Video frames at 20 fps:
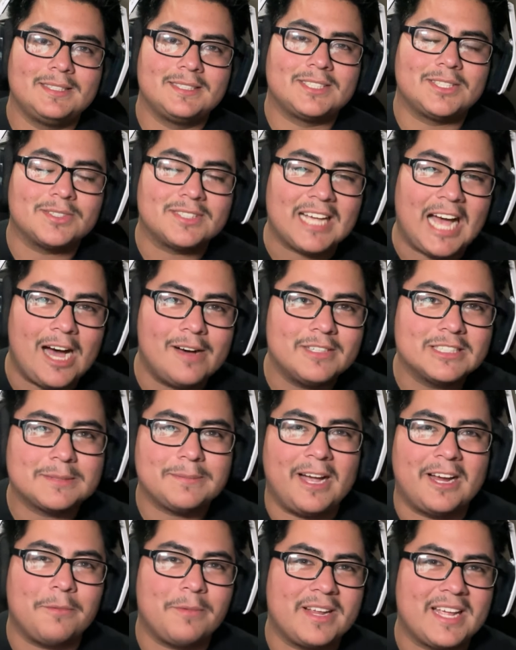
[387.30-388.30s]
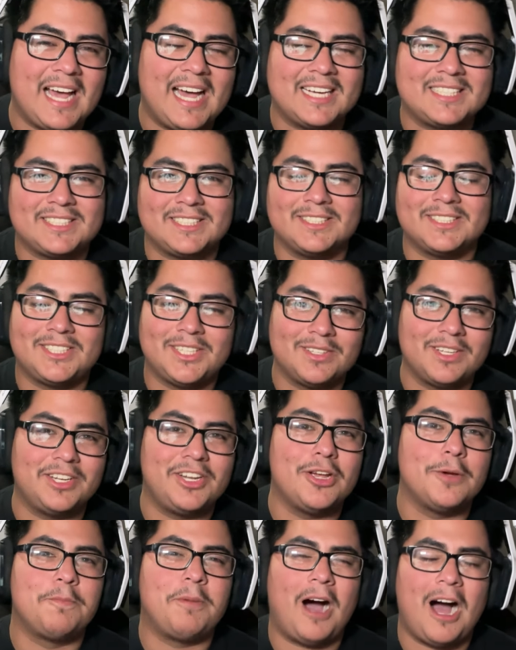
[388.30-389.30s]
So that was my reaction to the
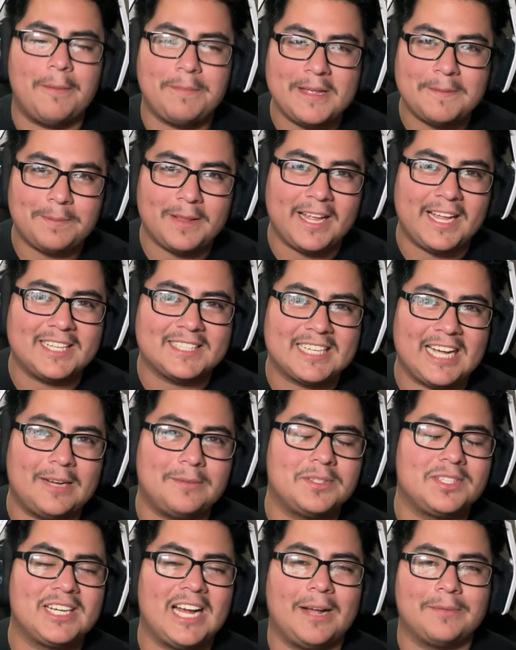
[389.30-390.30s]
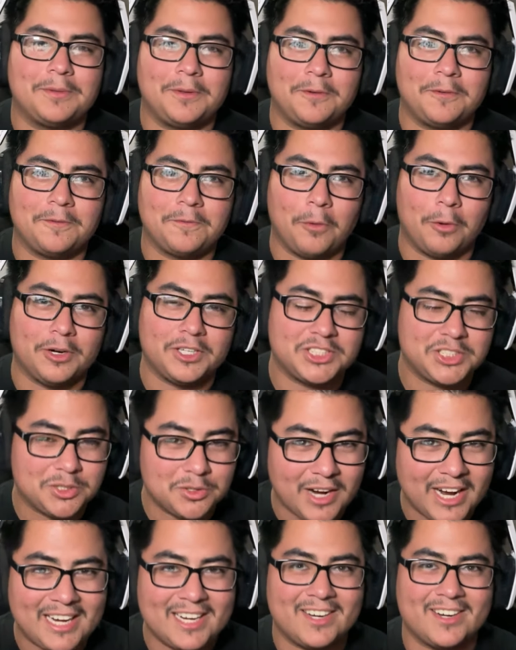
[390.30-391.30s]
new Poppy Playtime Chapter four
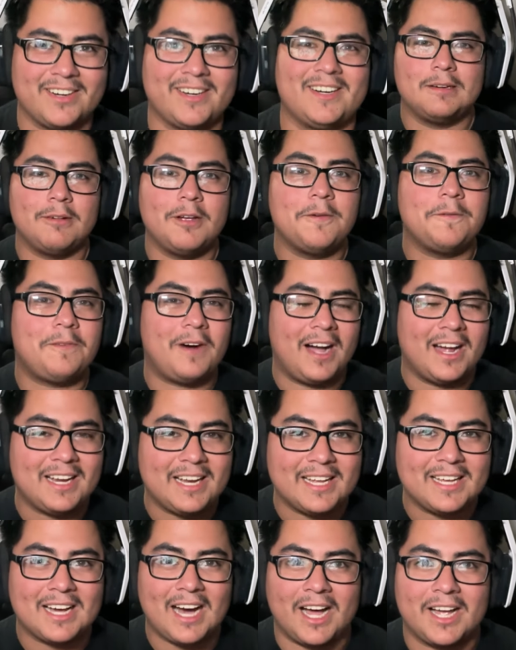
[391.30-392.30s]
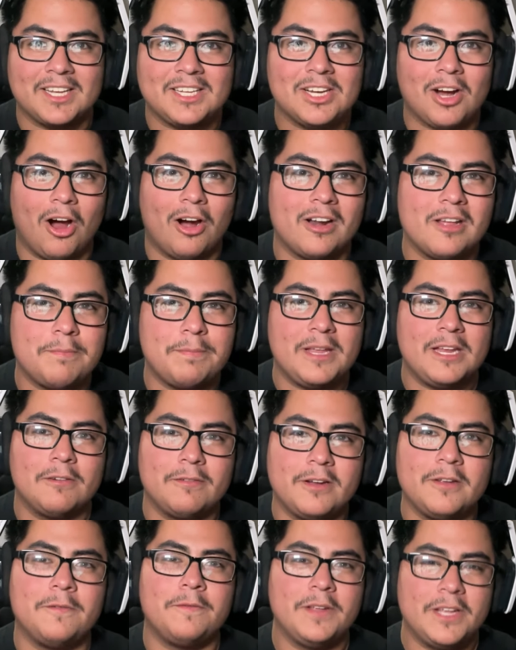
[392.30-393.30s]
trailer. We finally got Yarnaby
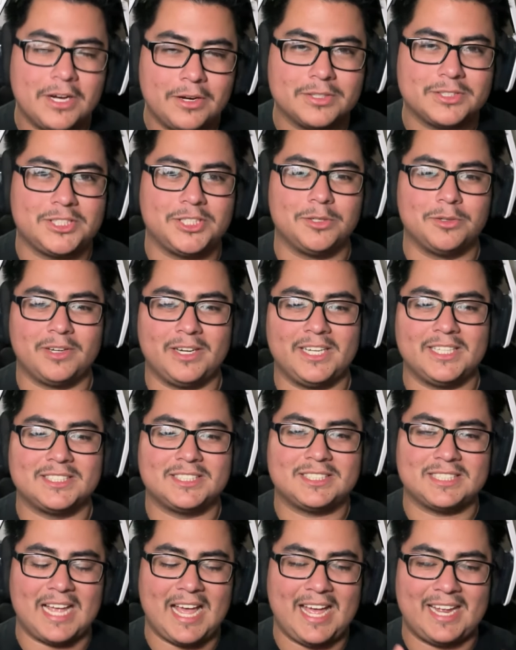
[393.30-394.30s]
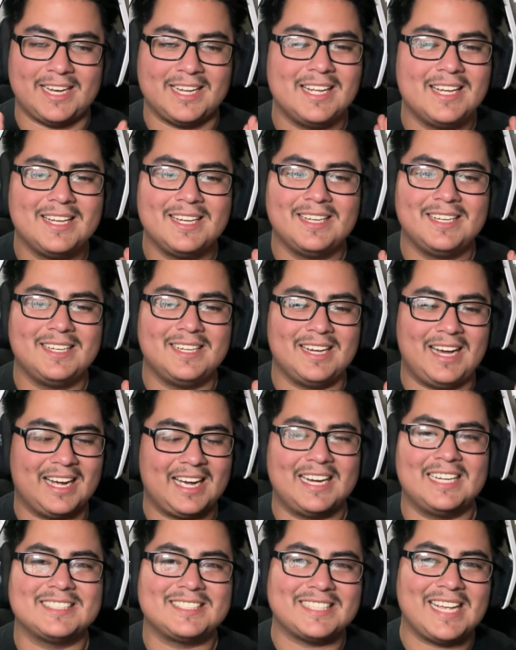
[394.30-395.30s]
revealed to us. And I
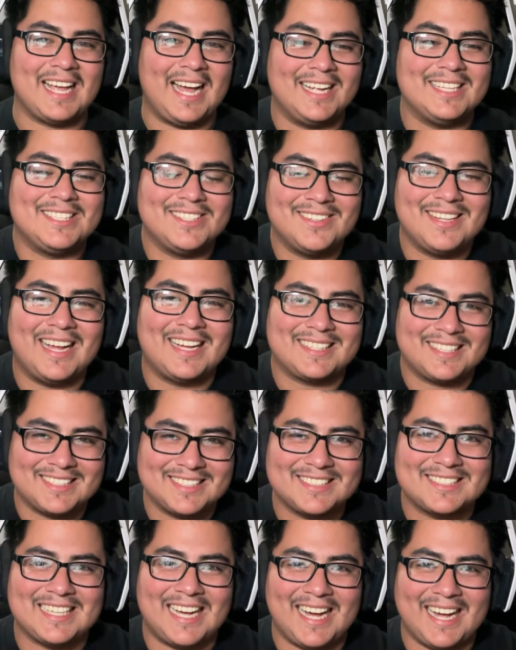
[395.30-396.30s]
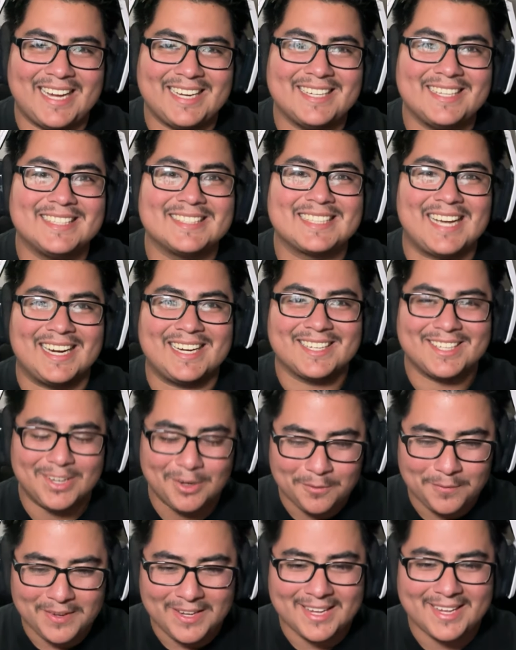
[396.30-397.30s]
gotta say, I do like the design. It's kind of
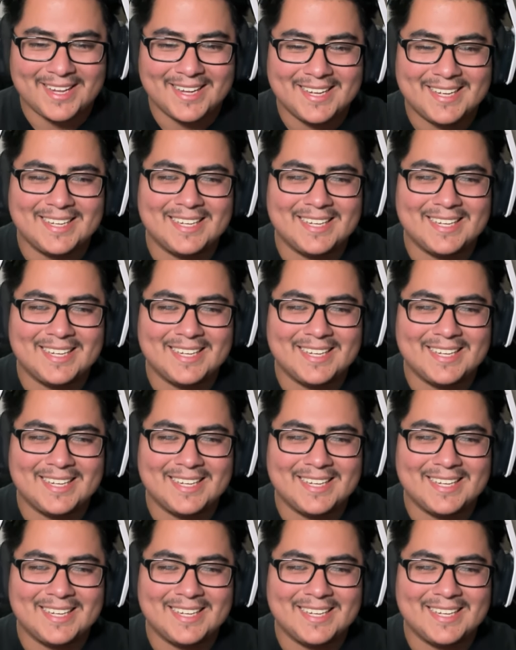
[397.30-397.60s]
goofy.